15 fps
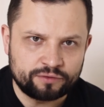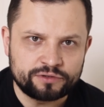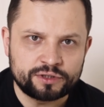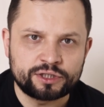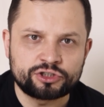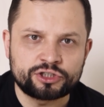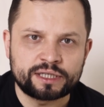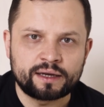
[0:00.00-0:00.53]

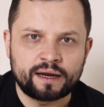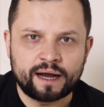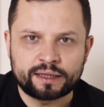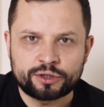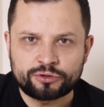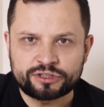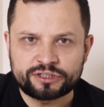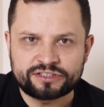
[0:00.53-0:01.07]
finishing, I
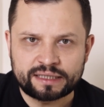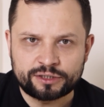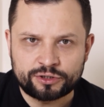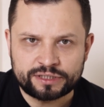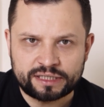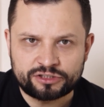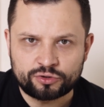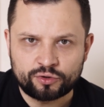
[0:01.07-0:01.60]
use a single
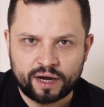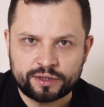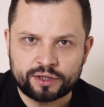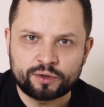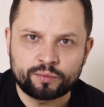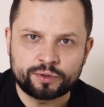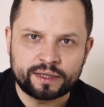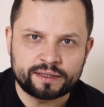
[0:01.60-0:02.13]
disc
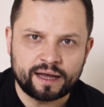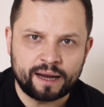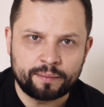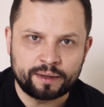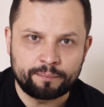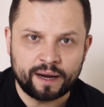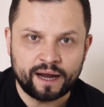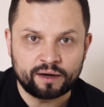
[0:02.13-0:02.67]
grinder with a
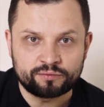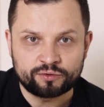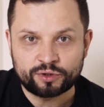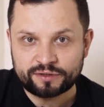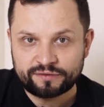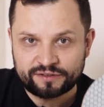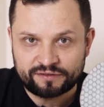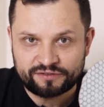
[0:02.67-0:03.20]
diamond pad of
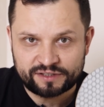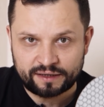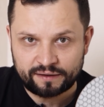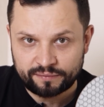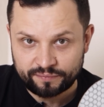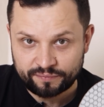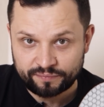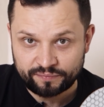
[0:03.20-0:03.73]
grit 50.
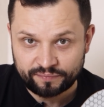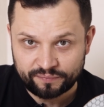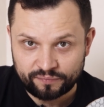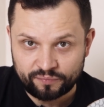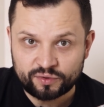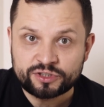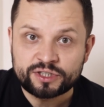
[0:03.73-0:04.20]
Which